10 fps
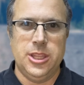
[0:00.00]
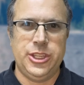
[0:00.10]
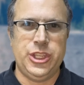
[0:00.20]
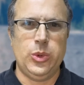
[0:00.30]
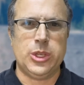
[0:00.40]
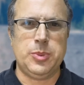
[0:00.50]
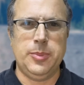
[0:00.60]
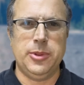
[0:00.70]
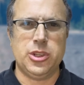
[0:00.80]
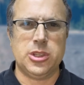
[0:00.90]
The Jewish
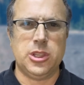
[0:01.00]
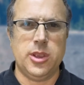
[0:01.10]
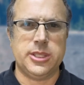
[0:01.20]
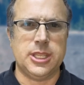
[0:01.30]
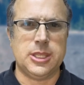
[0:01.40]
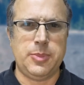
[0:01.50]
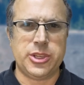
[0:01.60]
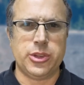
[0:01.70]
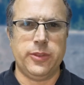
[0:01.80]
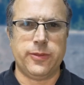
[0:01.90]
people just lost a
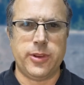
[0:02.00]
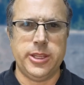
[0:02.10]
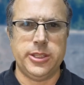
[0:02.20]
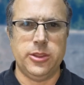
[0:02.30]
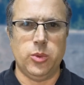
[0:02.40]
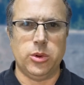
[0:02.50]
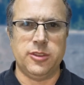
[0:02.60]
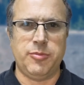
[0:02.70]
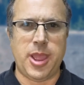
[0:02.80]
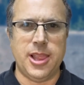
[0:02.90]
special friend in the
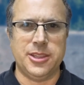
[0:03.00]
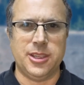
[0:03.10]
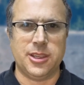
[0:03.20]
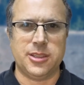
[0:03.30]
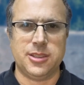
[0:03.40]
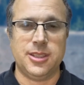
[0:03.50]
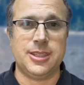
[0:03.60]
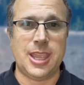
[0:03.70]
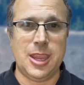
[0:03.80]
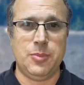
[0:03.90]
world of politics, the
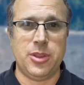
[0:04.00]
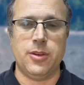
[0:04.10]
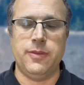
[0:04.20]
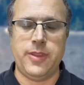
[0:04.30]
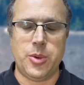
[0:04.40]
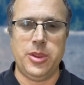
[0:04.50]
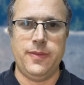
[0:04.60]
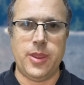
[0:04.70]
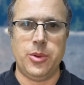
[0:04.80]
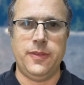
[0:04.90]
type that are very,
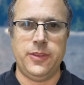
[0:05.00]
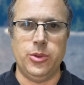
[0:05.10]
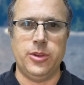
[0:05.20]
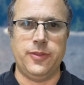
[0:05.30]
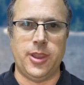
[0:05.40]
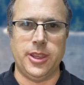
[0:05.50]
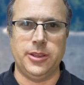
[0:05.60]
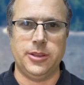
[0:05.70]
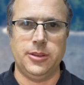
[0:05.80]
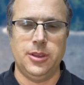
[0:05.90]
very few to
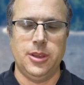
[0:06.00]
find.